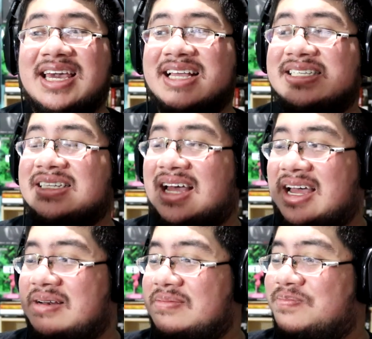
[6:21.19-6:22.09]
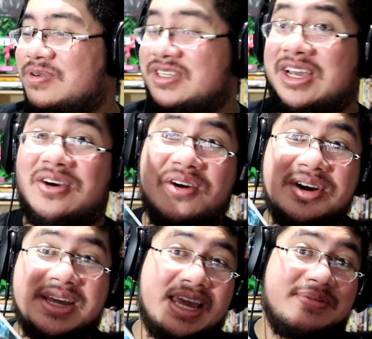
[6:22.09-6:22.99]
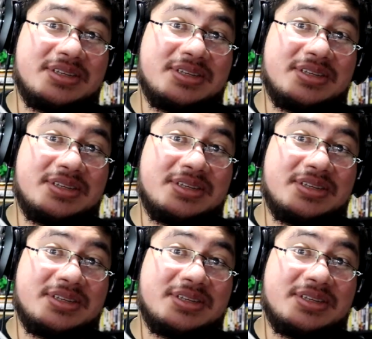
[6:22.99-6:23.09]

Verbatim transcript: It's not per se a hard game.